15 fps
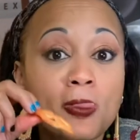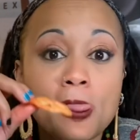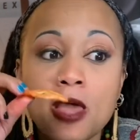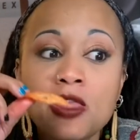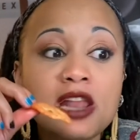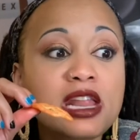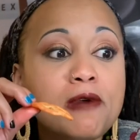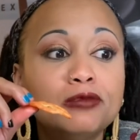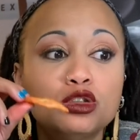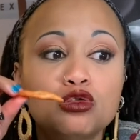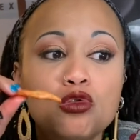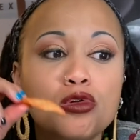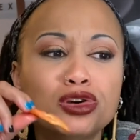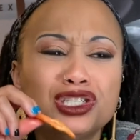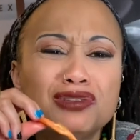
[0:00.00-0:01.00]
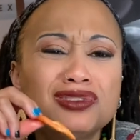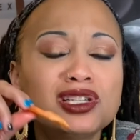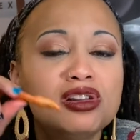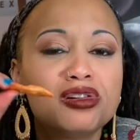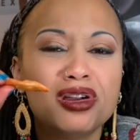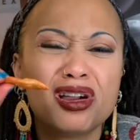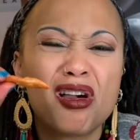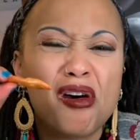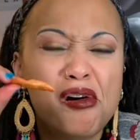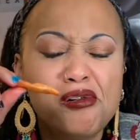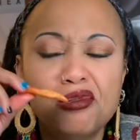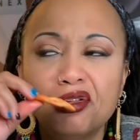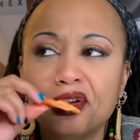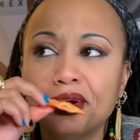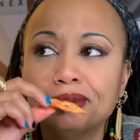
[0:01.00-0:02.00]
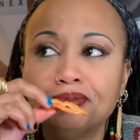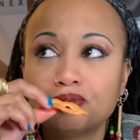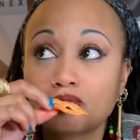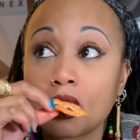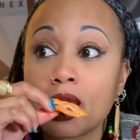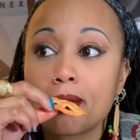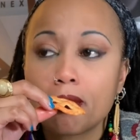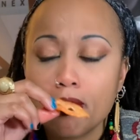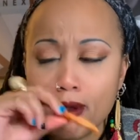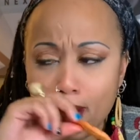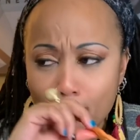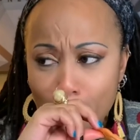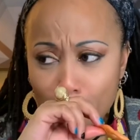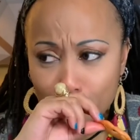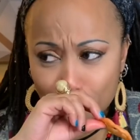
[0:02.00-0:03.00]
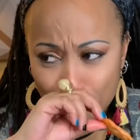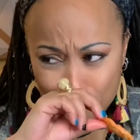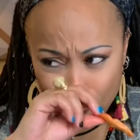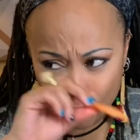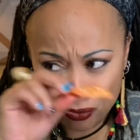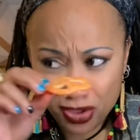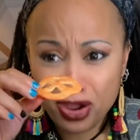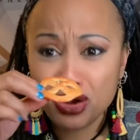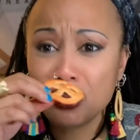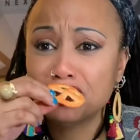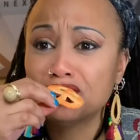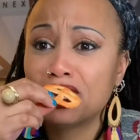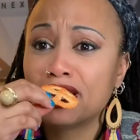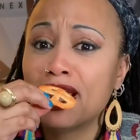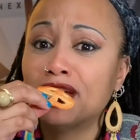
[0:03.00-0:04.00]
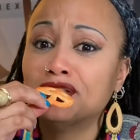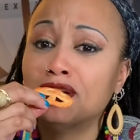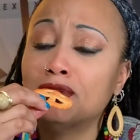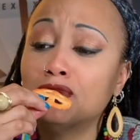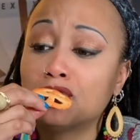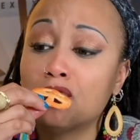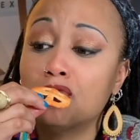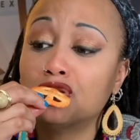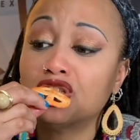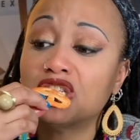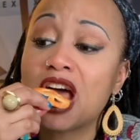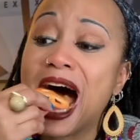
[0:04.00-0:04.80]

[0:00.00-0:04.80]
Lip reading: That name was gorgeous. It was clear and cold here. Yeah, no, I started catching it. It was gorgeous.